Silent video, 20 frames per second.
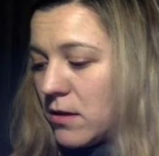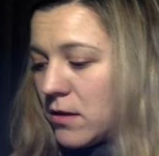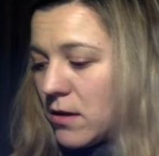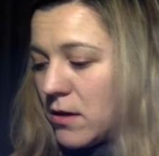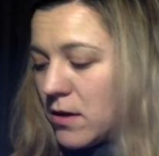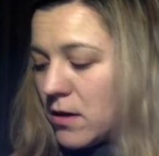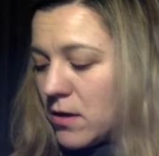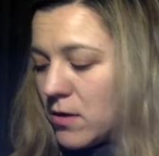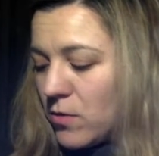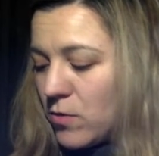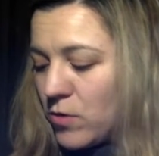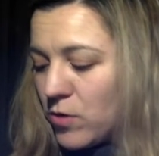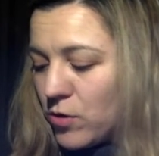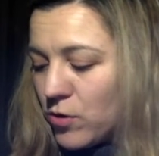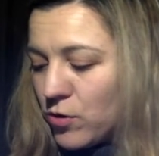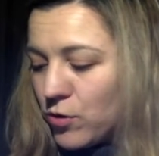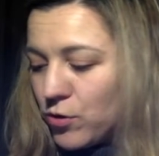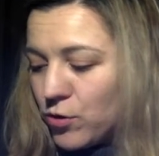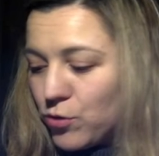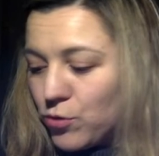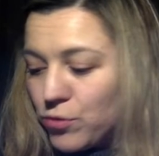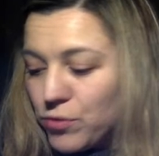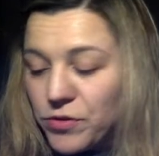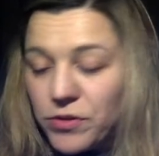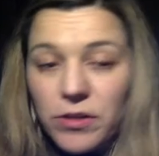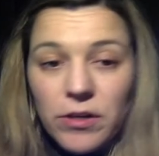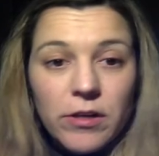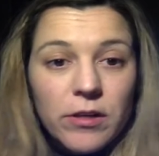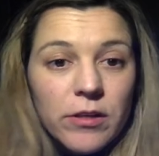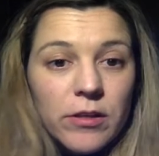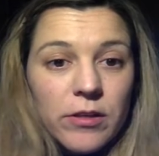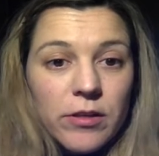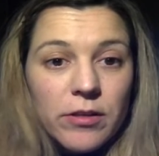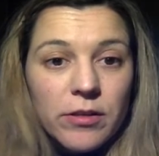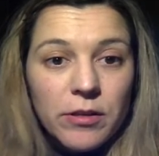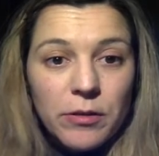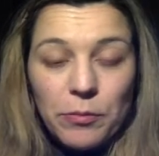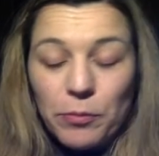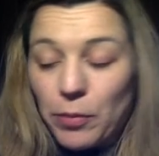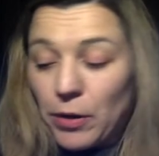Uh, we're going to start
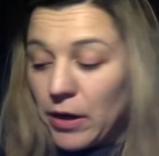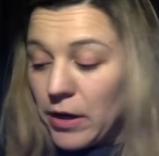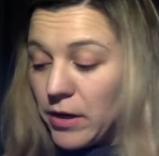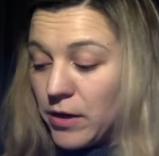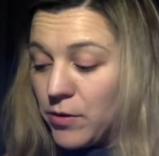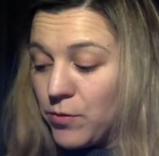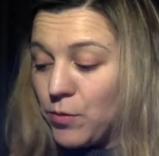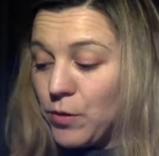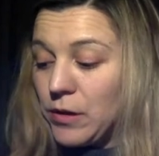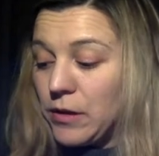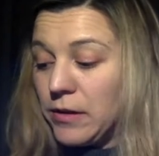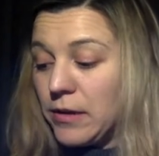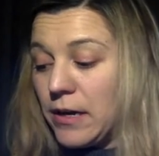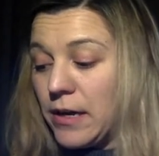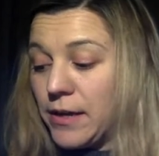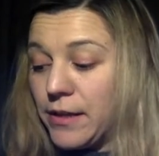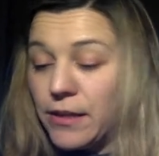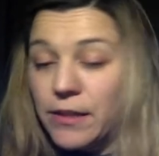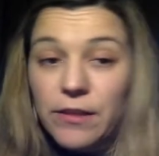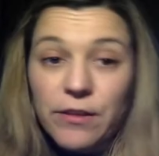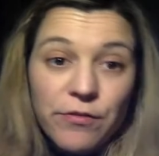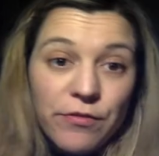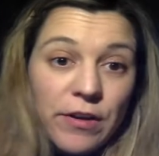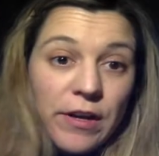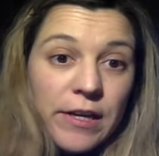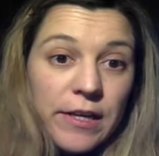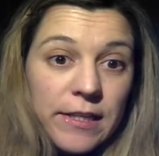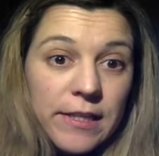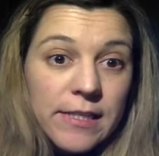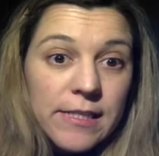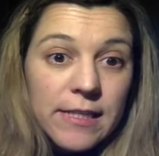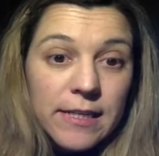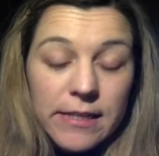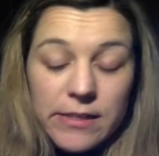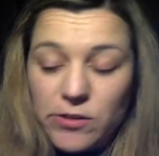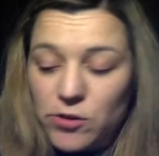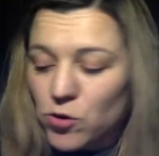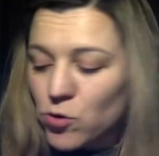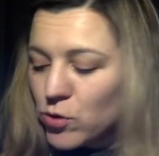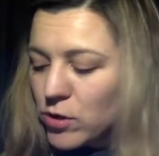by, well, identifying the
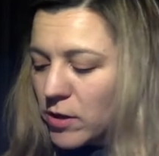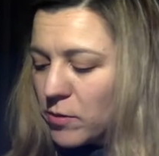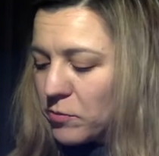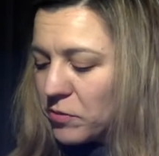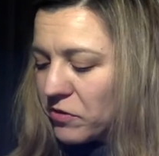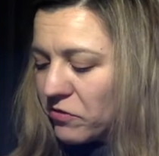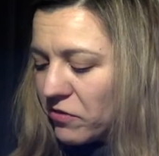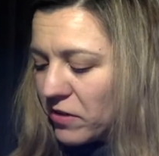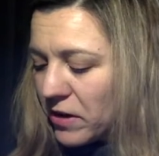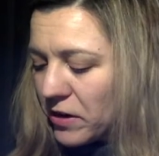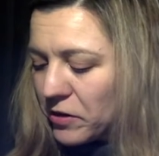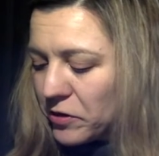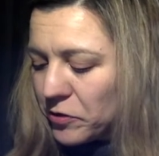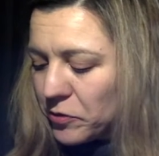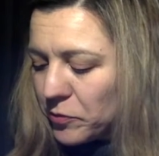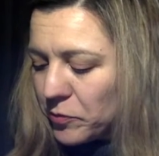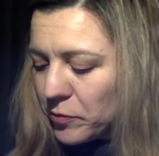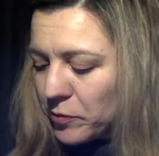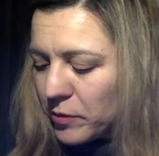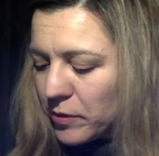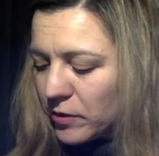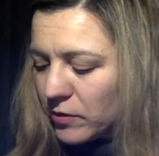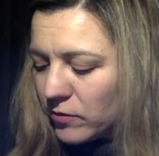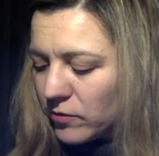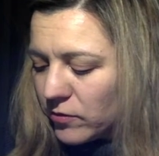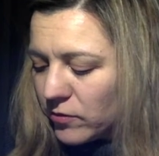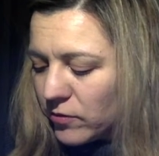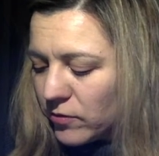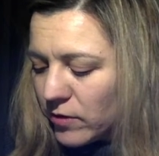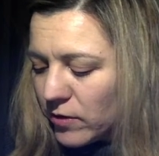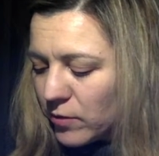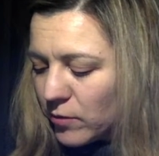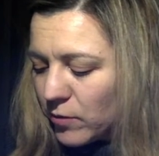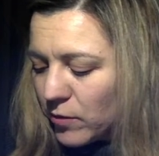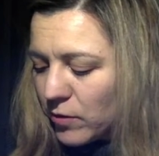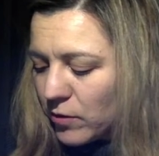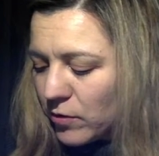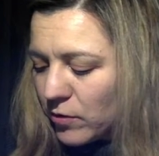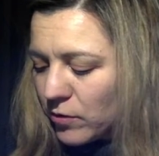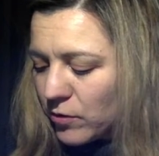cascode amplifier, but then
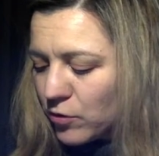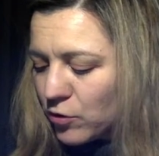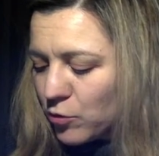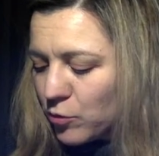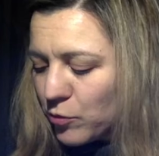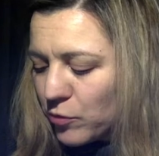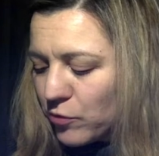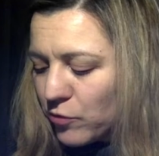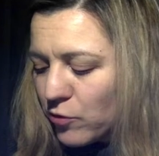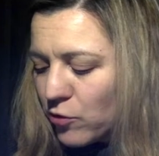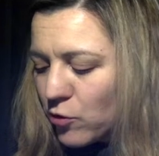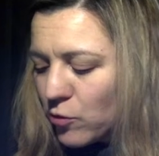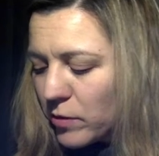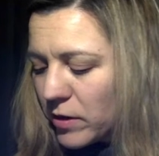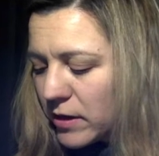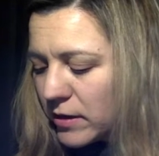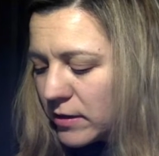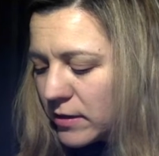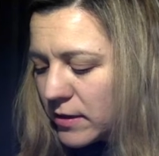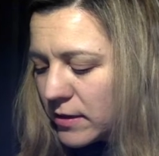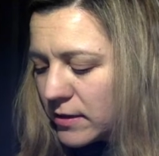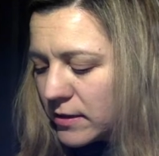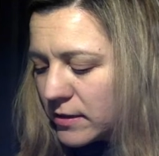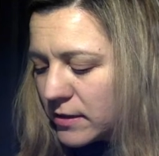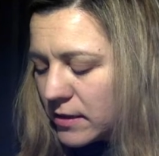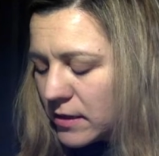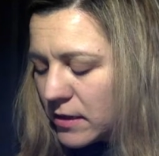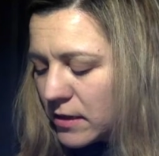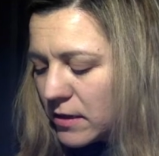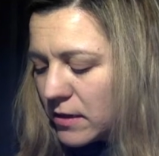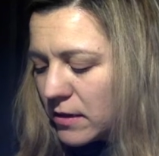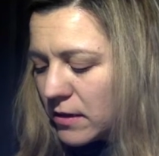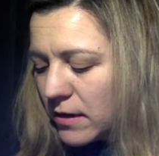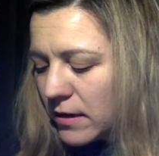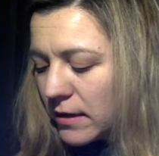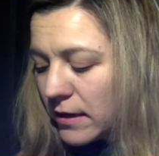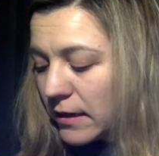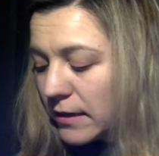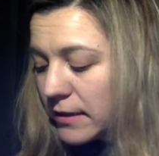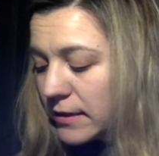we're going to perform a DC
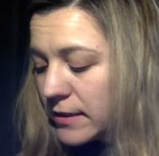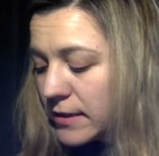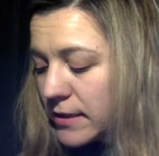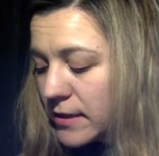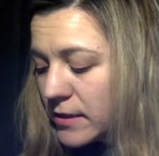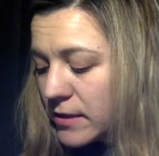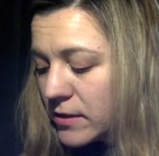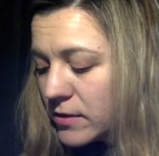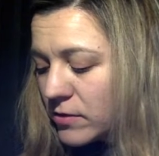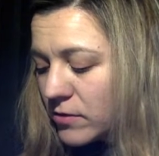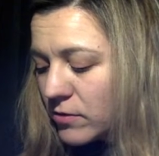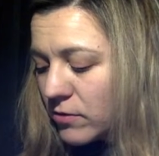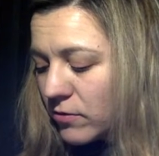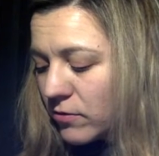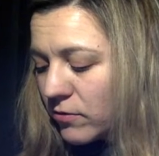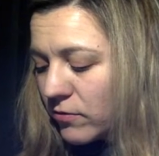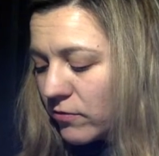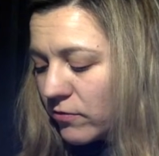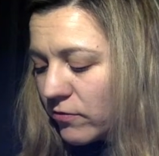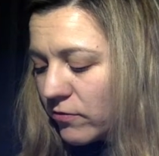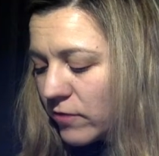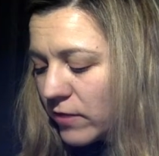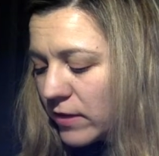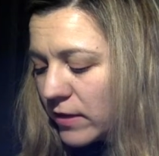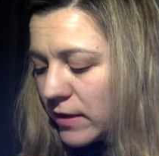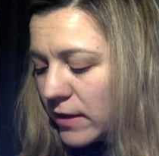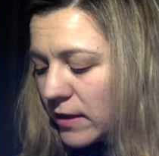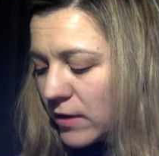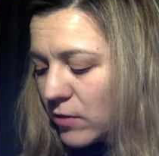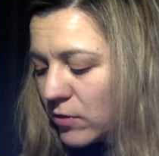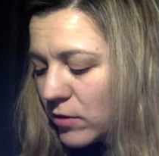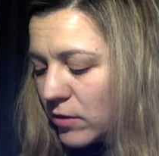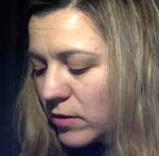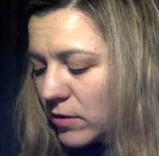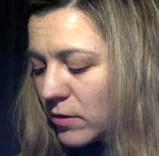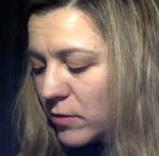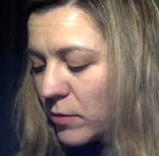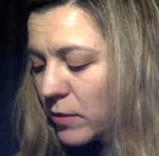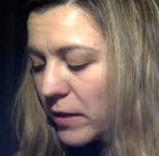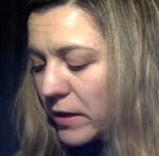analysis to find out
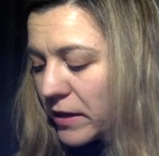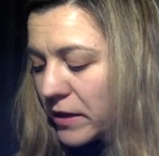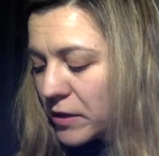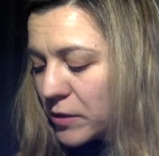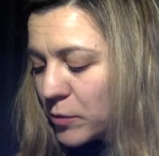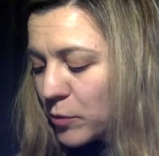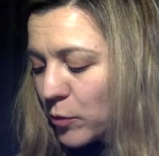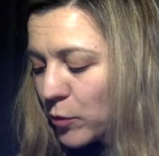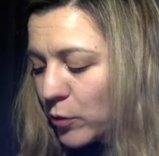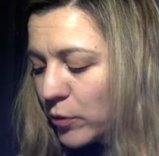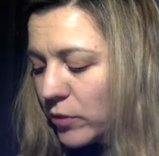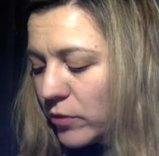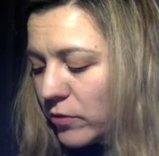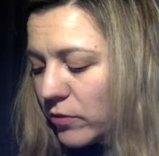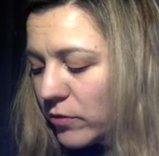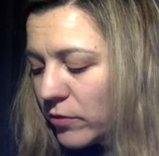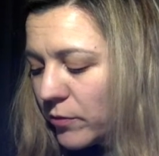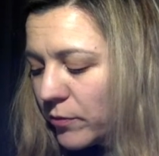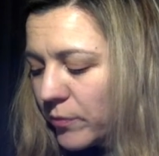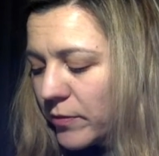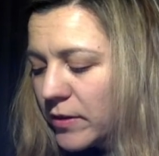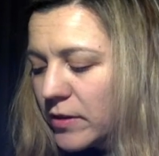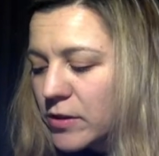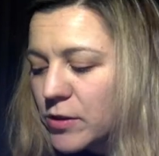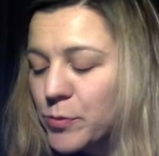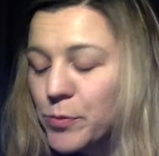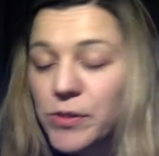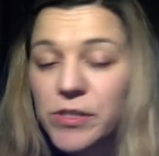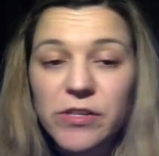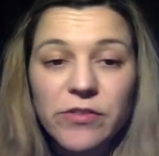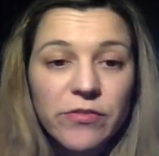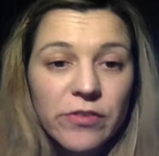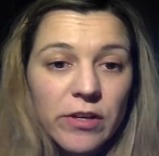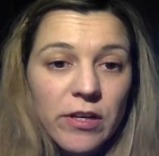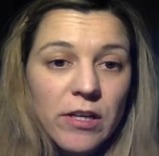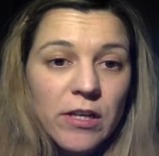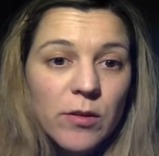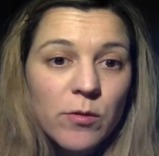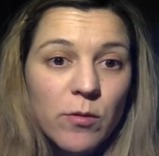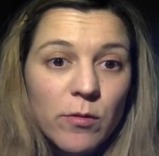the bias point, and
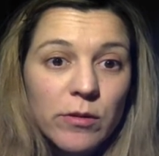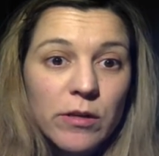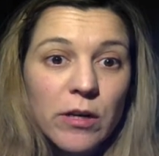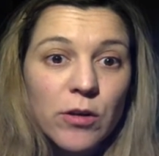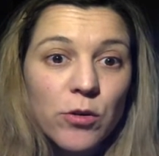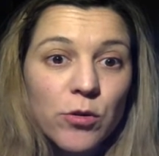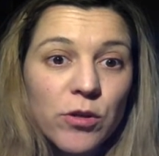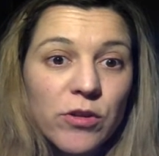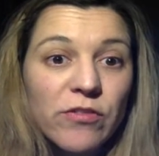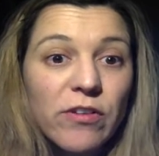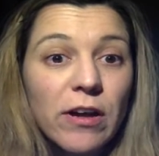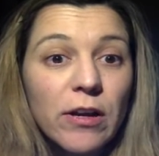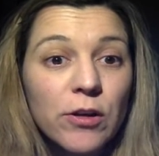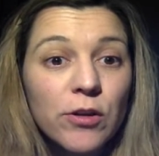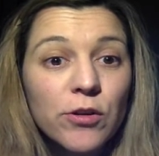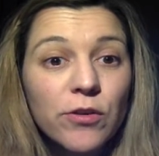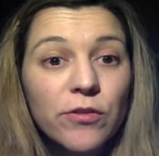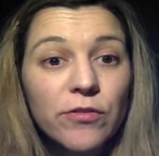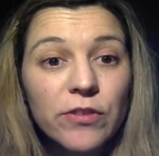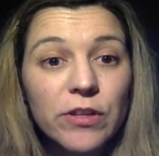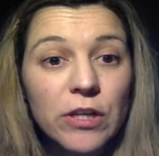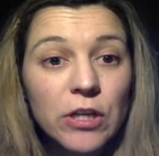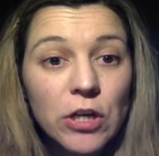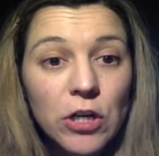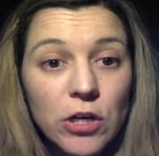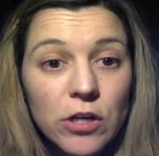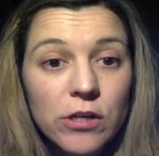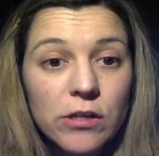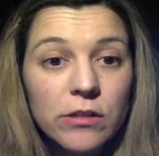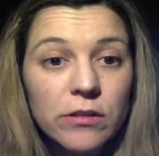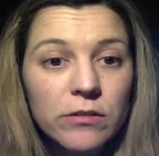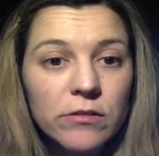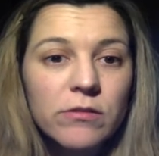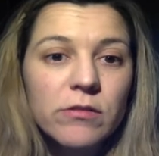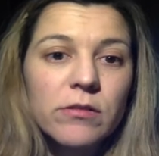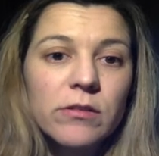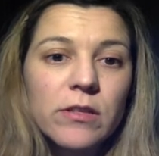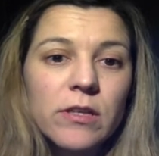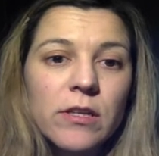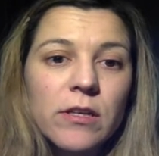specifically we want to know the value of the
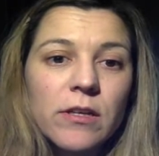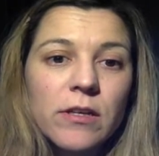current,